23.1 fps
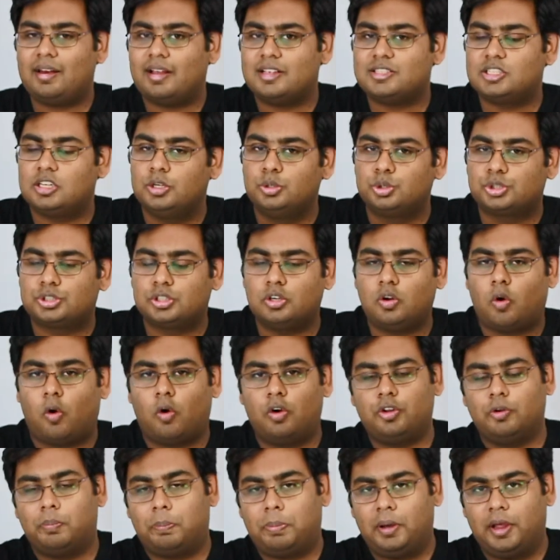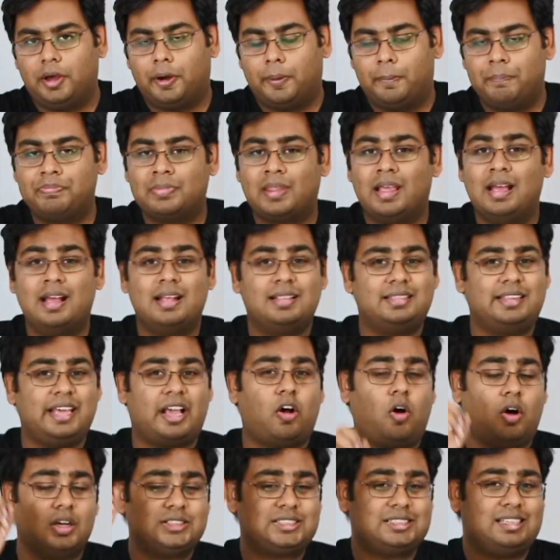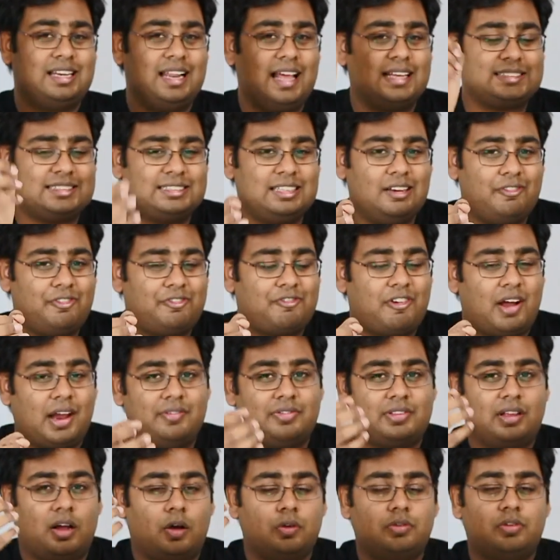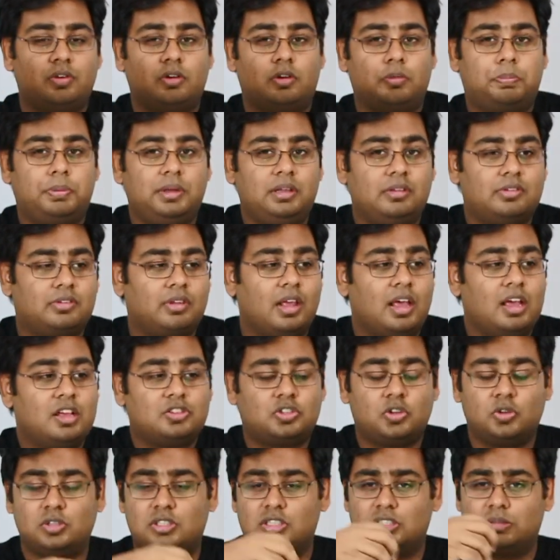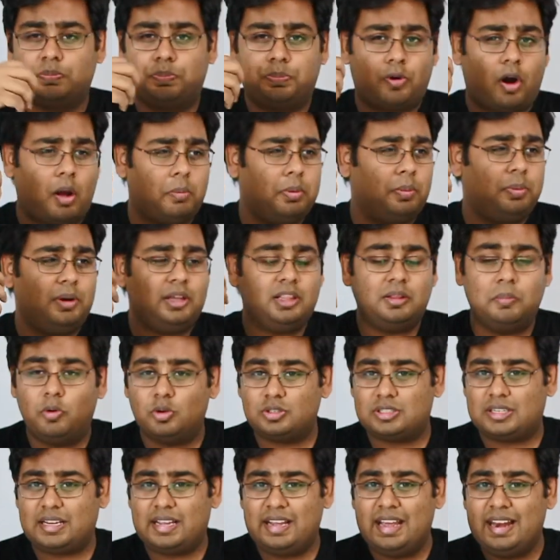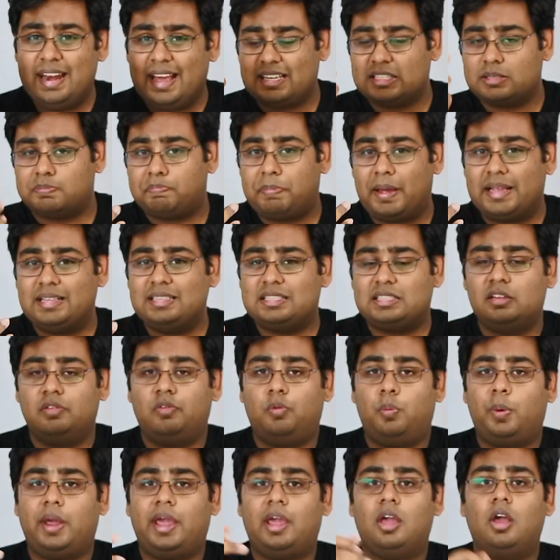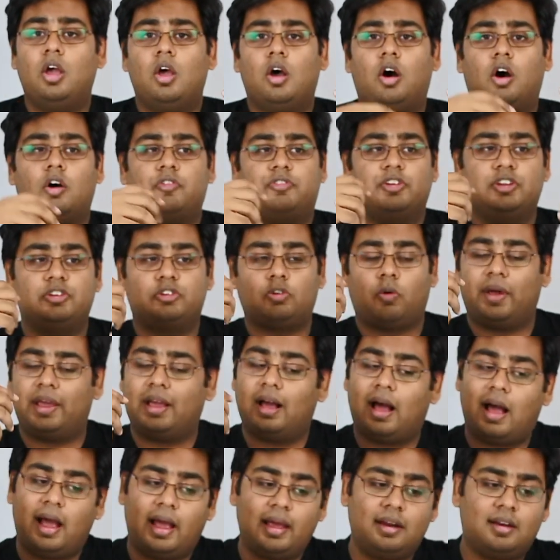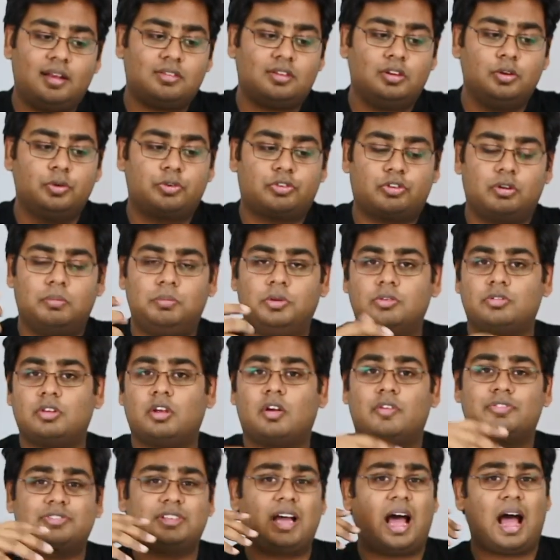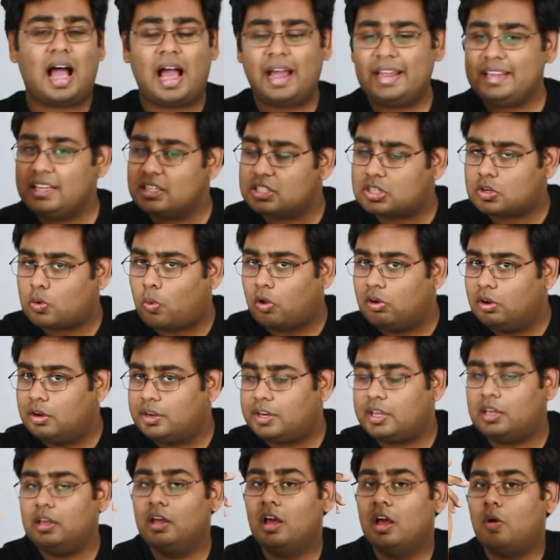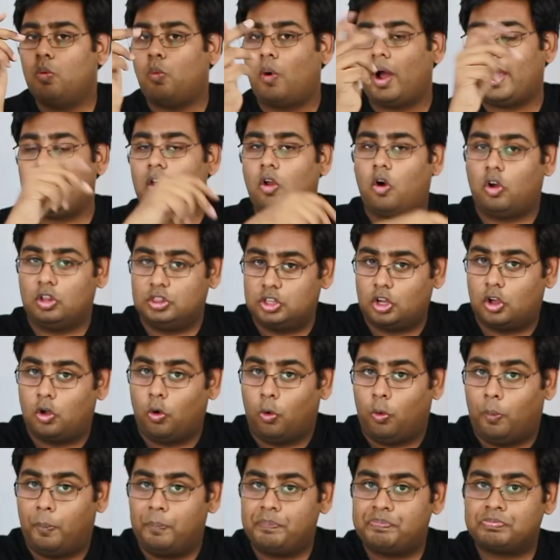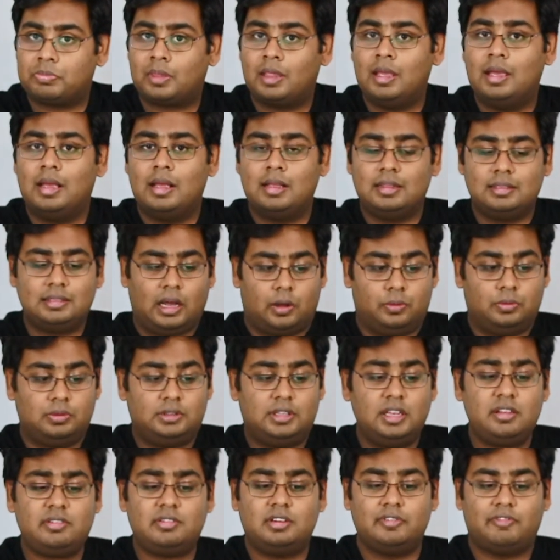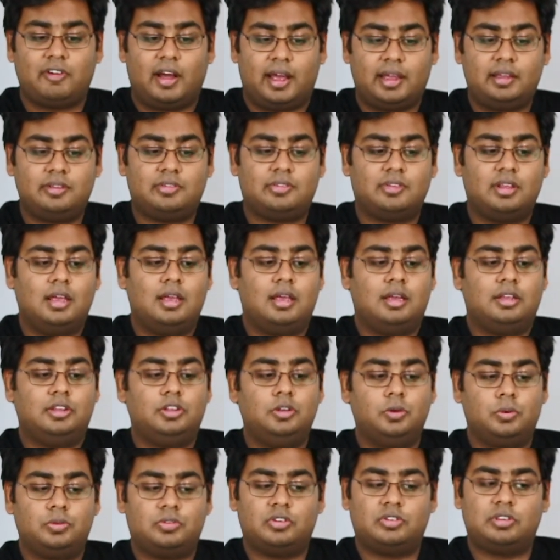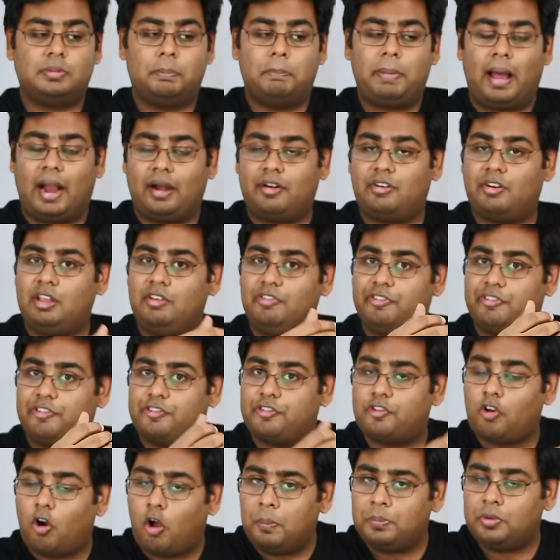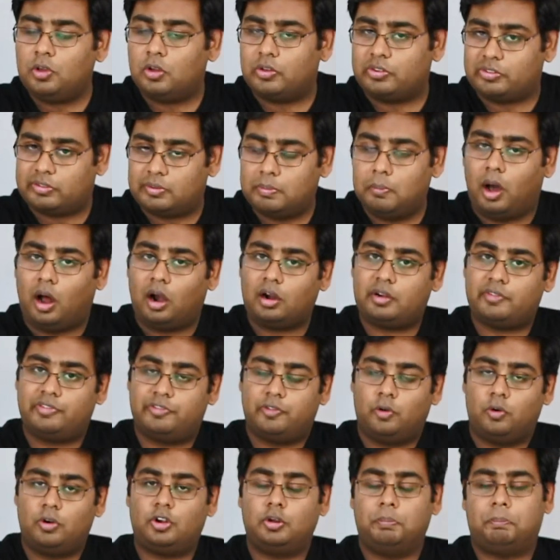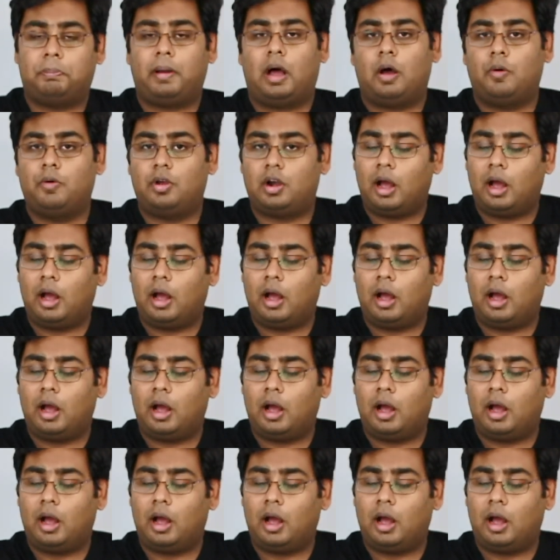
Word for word: resolution audio player. They cost less than 5000 rupees so it's probably the most inexpensive way of enjoying high resolution music of the highest quality while on the go. Now this device uses the battery from your smartphone to power